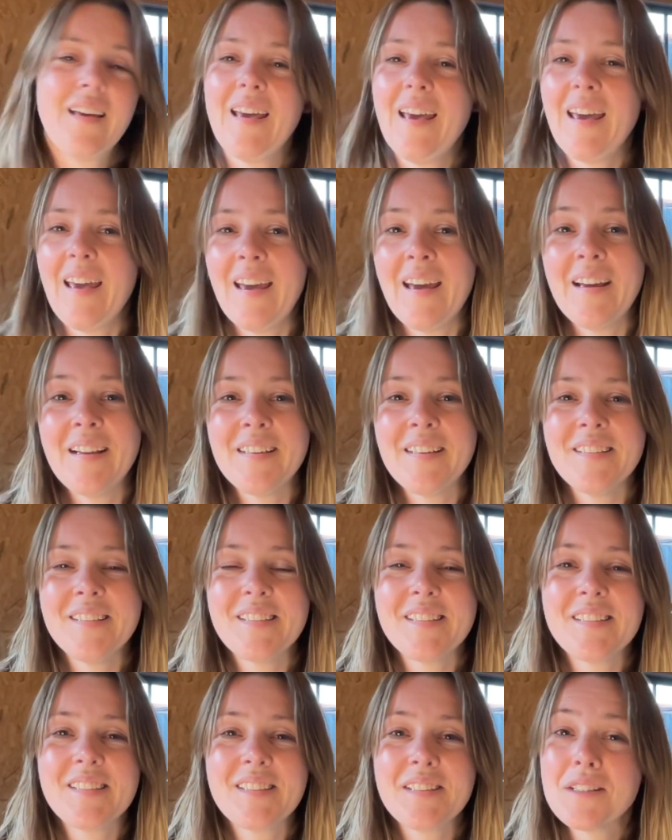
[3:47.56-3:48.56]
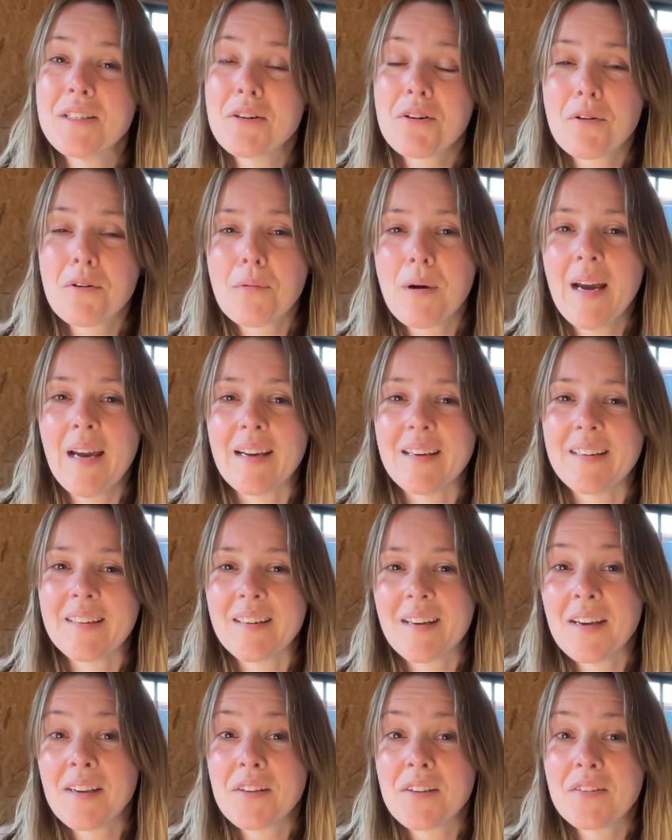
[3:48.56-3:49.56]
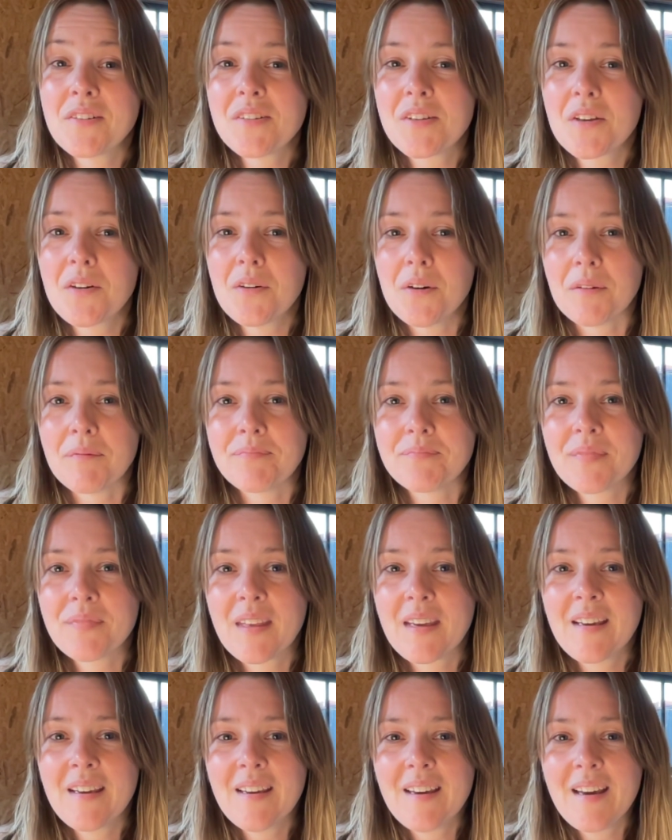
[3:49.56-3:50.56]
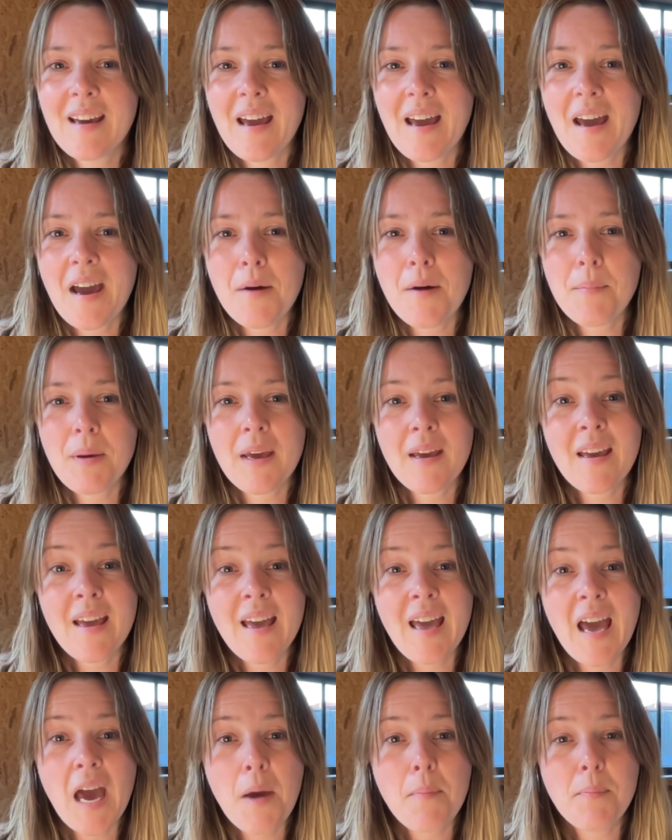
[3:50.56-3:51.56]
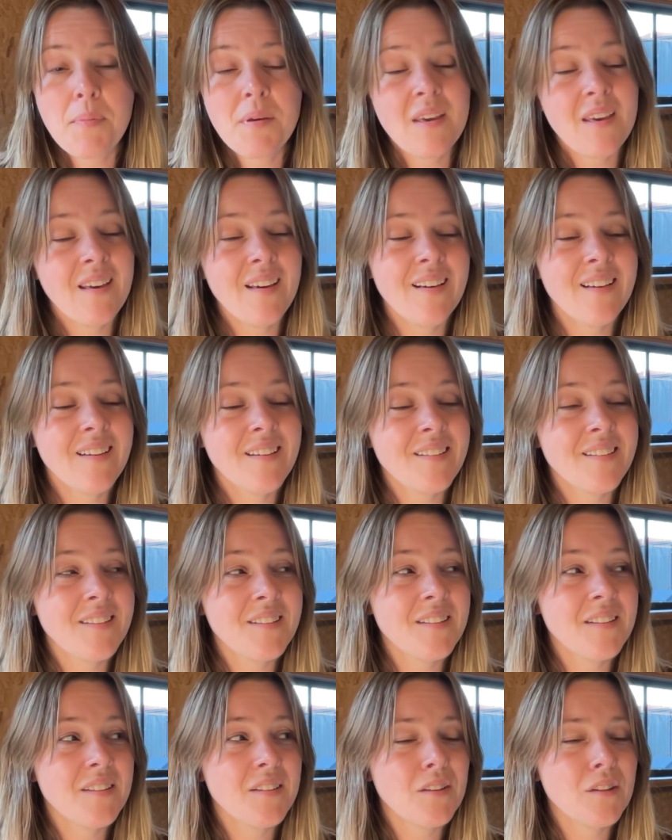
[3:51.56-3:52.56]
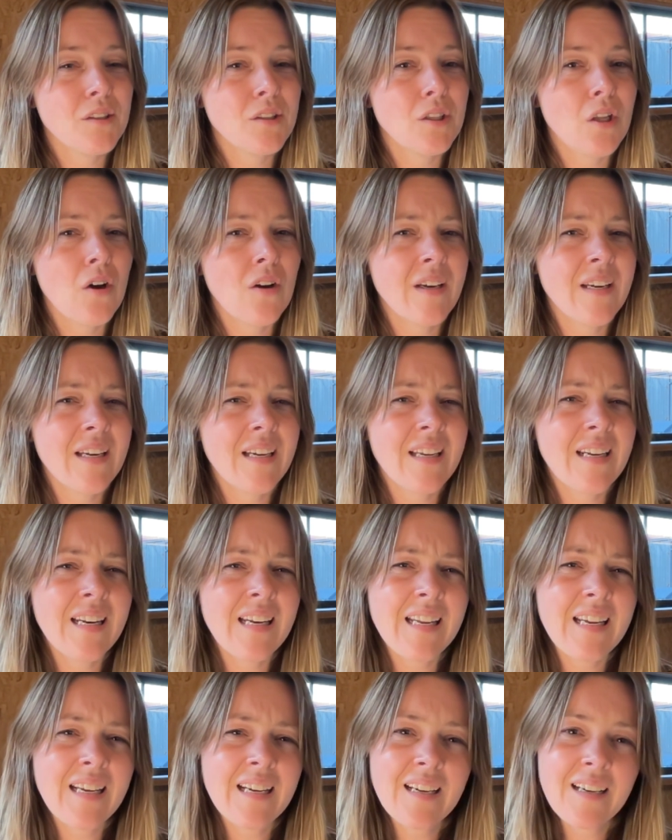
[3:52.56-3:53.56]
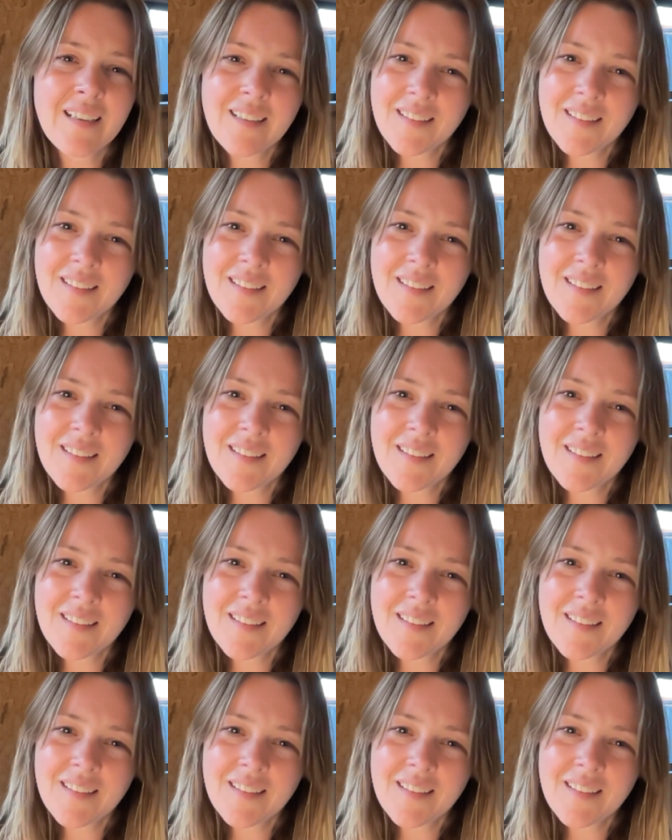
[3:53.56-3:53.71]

and you're away and you're secure. Happy logining?